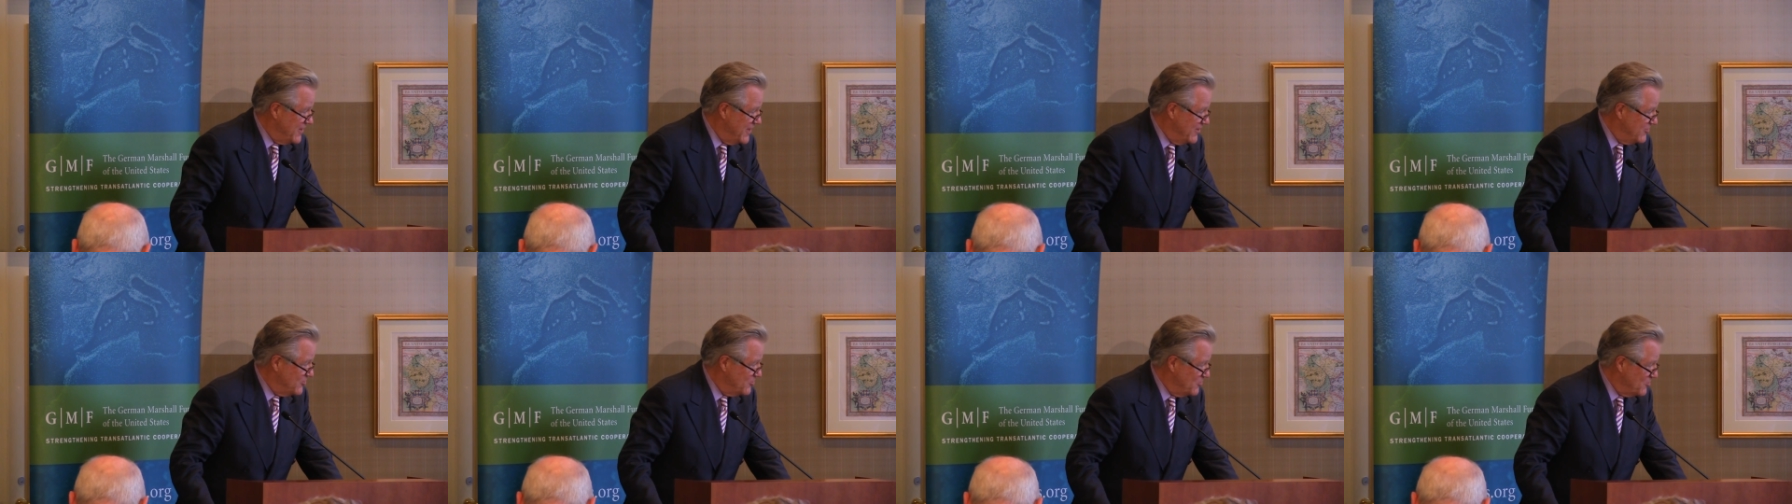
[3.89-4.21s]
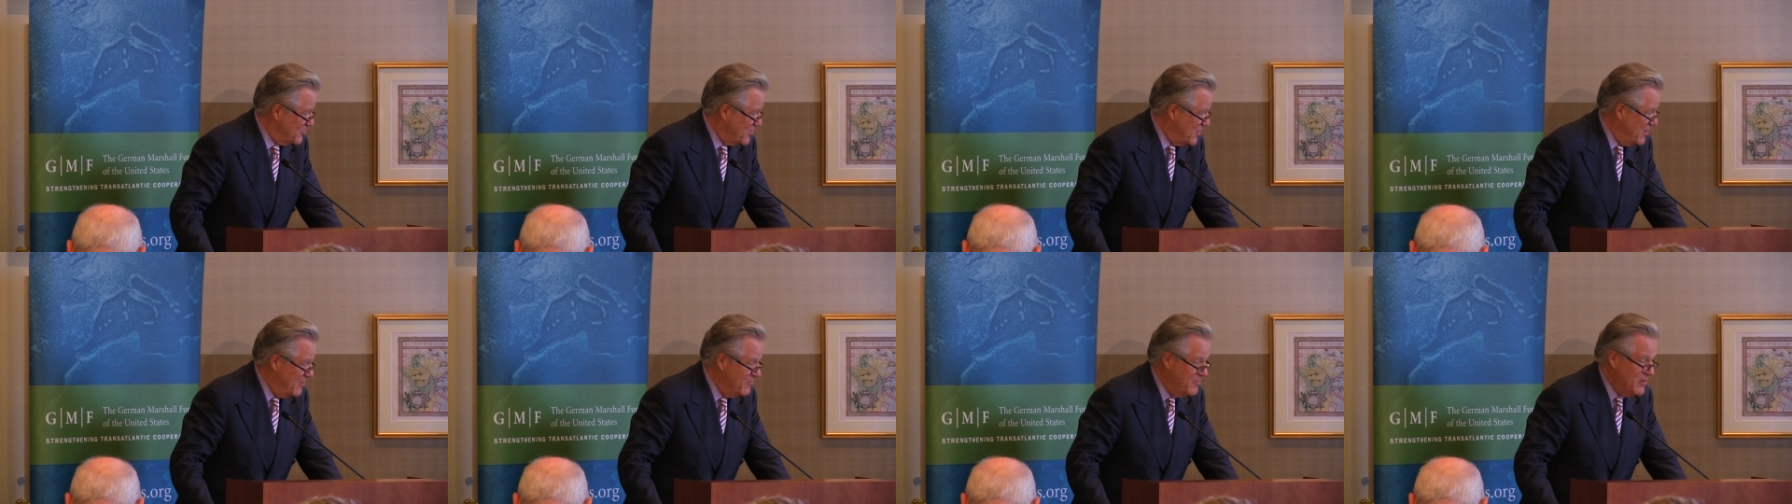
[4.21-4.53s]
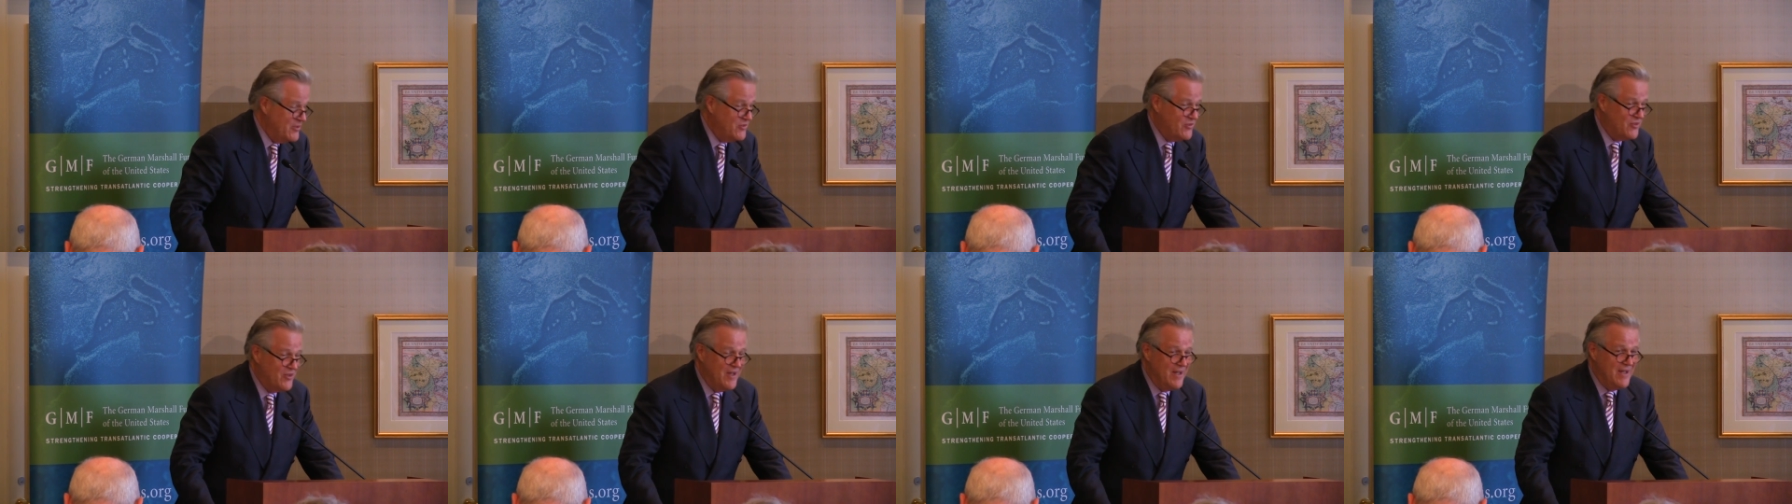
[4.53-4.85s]
He has some
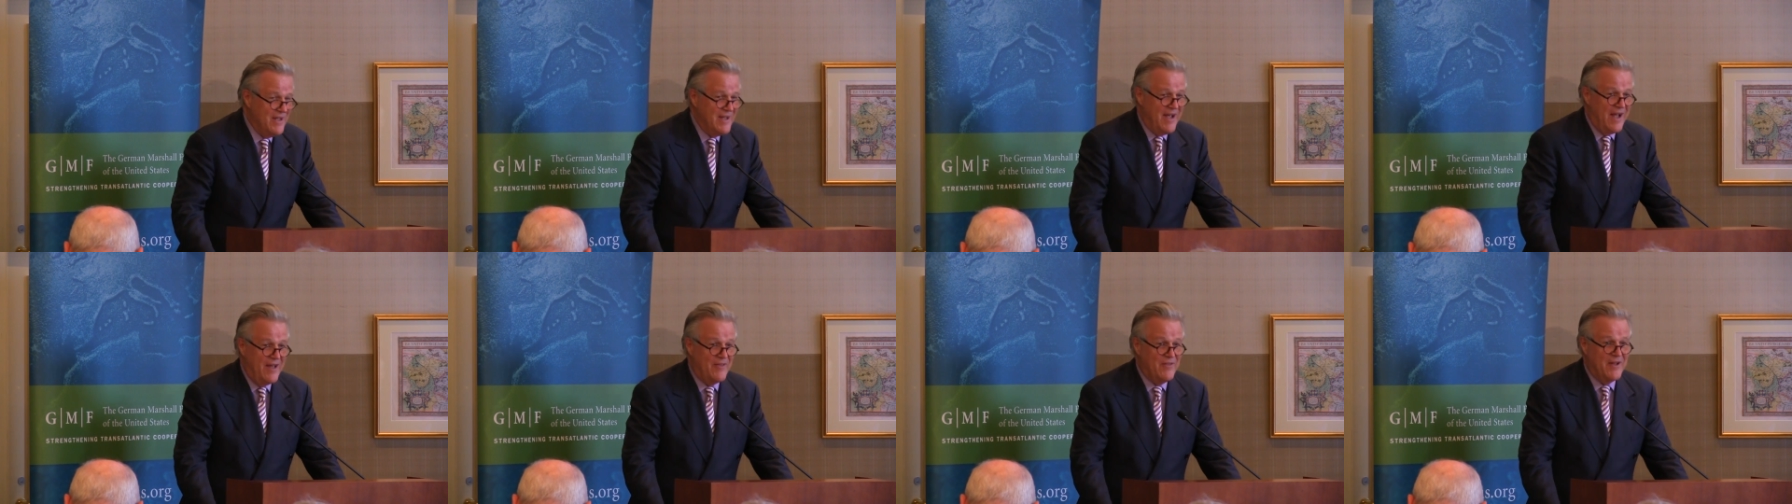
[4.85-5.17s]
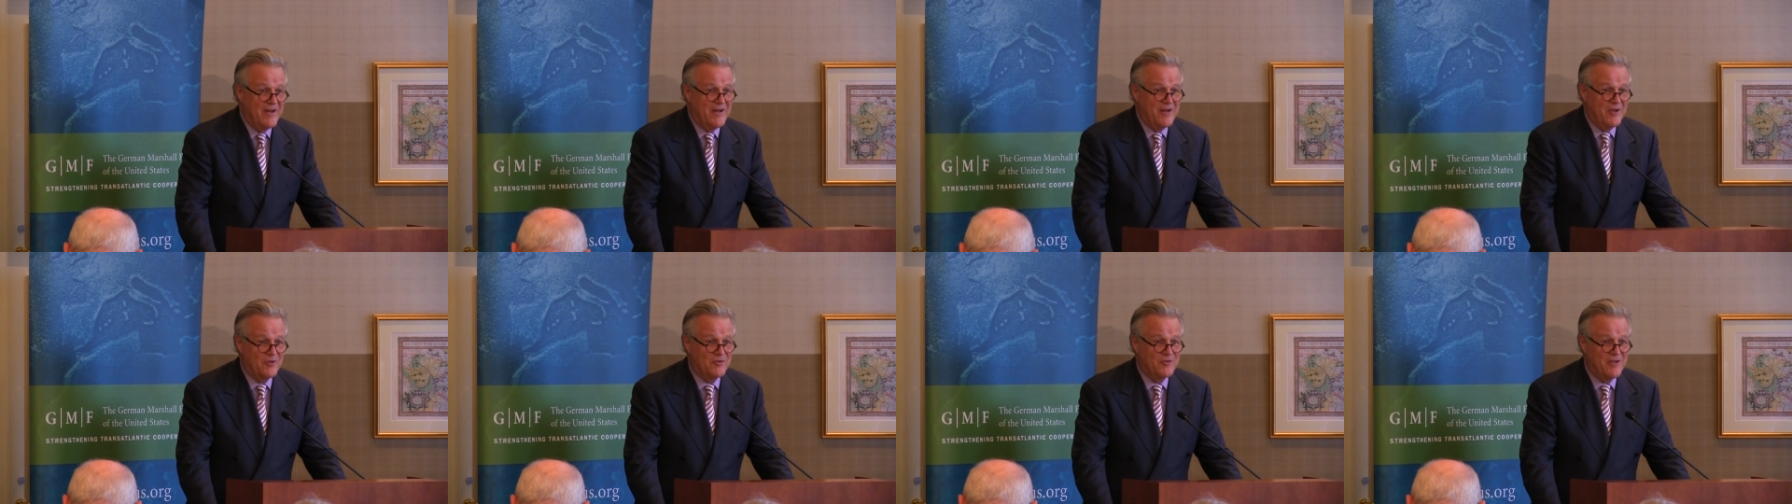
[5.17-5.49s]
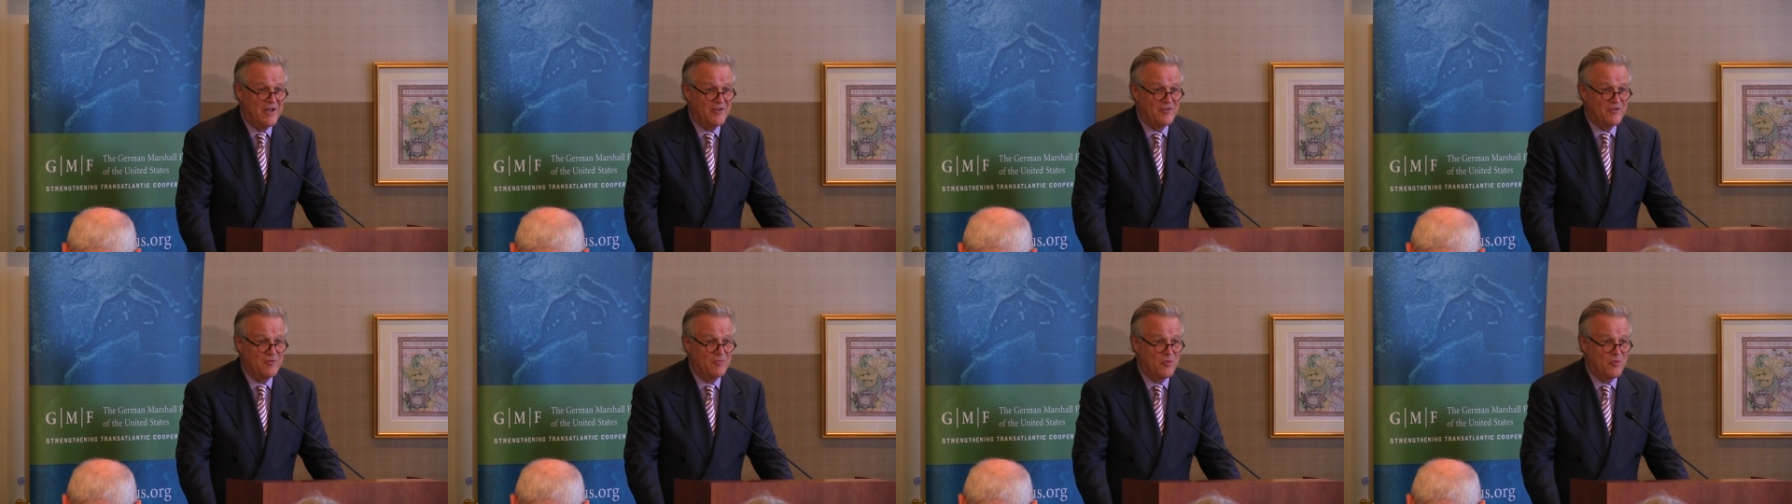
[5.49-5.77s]
comments, and then he'll take